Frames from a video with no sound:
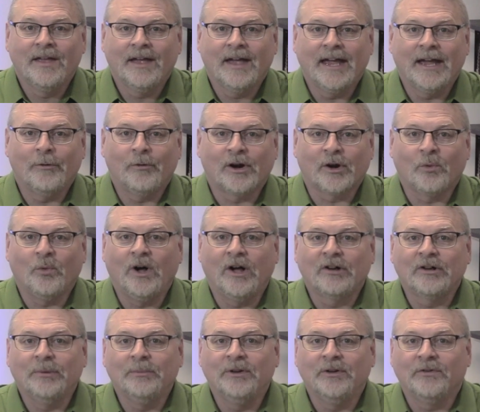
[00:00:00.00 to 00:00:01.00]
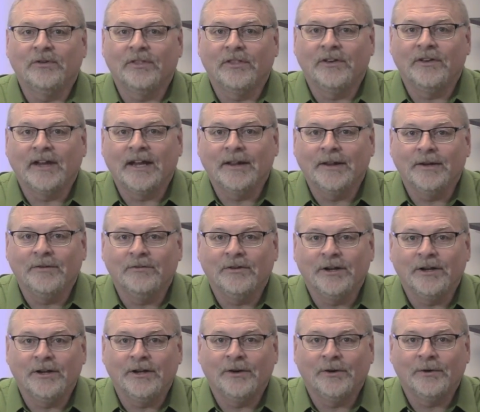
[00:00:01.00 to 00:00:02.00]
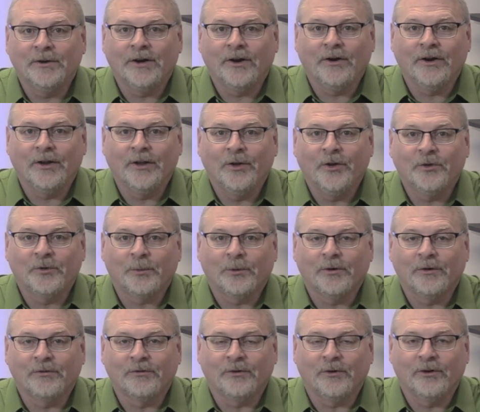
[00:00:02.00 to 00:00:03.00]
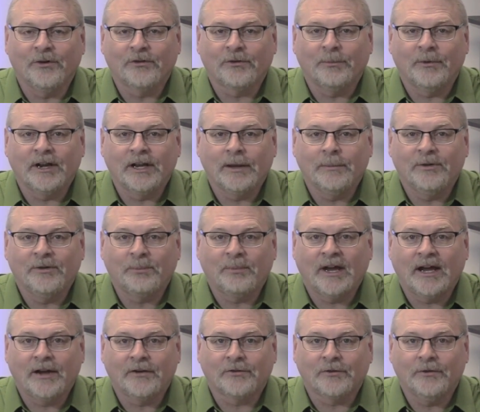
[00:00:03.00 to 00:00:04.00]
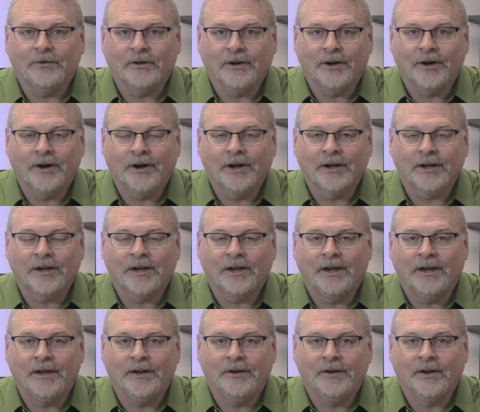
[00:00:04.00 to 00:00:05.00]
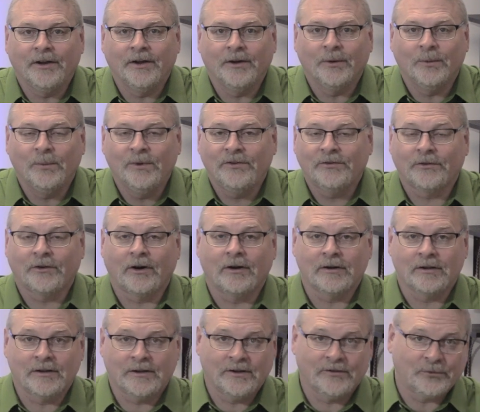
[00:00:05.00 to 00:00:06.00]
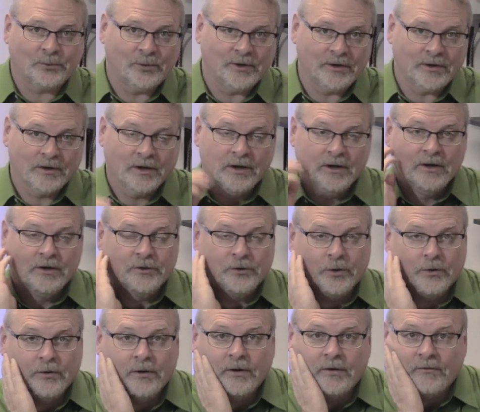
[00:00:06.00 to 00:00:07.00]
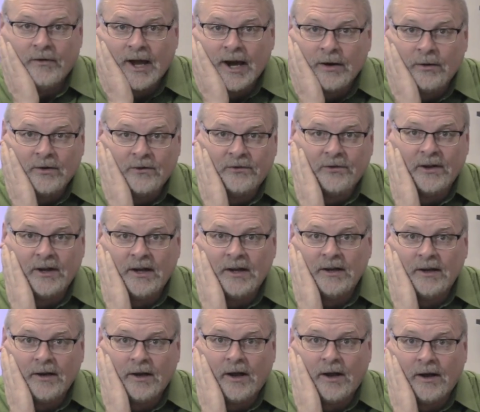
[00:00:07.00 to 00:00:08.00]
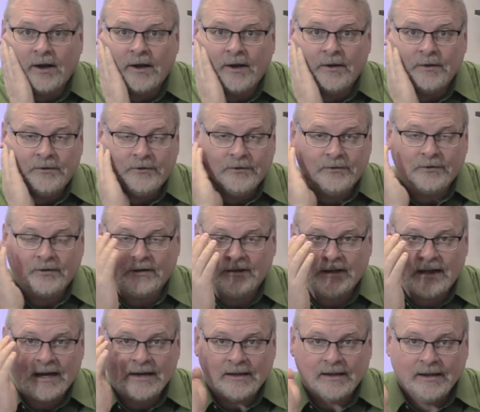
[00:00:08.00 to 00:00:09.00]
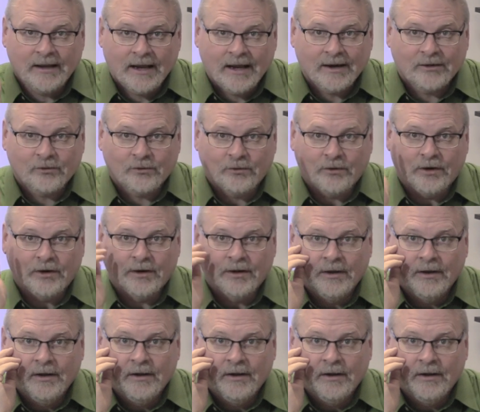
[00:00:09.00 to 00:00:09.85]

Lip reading: Hey, I want to welcome you to the daily video here at Hillsboro First. My name is Pastor Derek, and we started this when coronavirus hit, just a lot of extra